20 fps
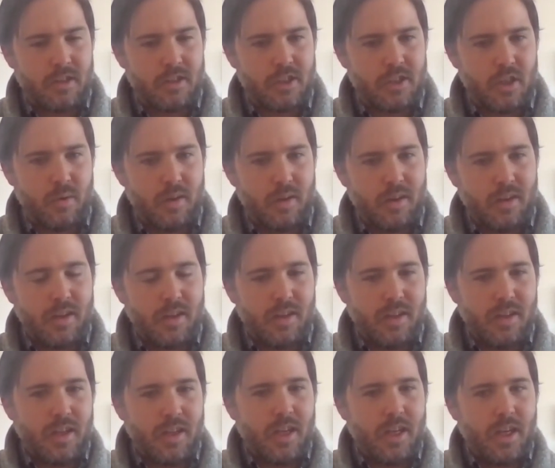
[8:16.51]
So
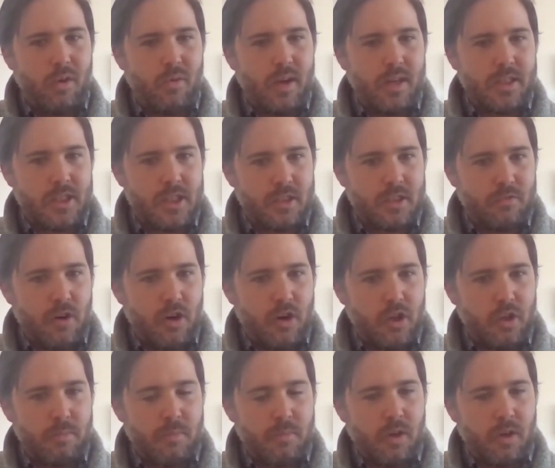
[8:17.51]
he writes this
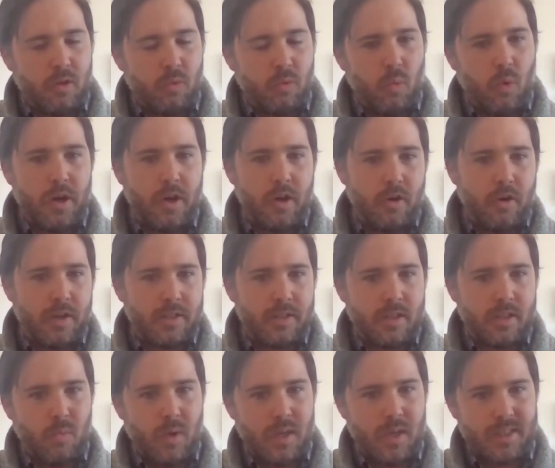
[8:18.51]
volume called
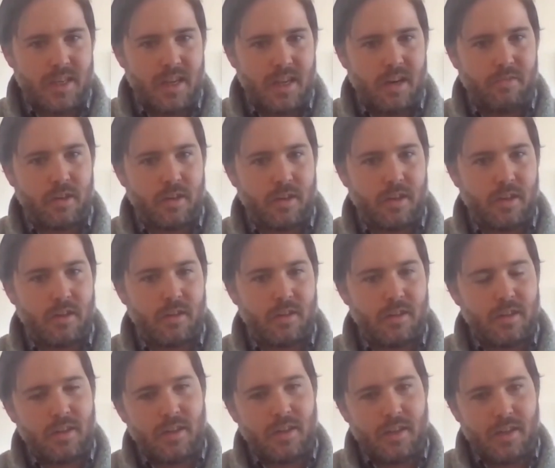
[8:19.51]
Wanderings in West Africa. And
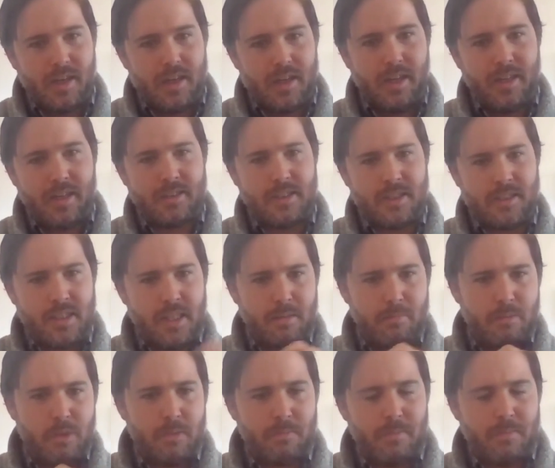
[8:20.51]
he takes a
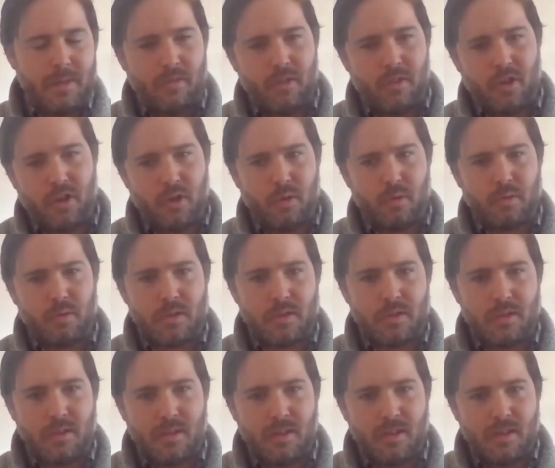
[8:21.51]
steamship down the
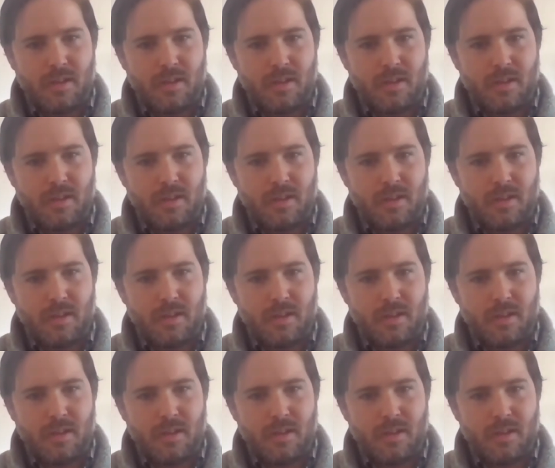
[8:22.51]
coast.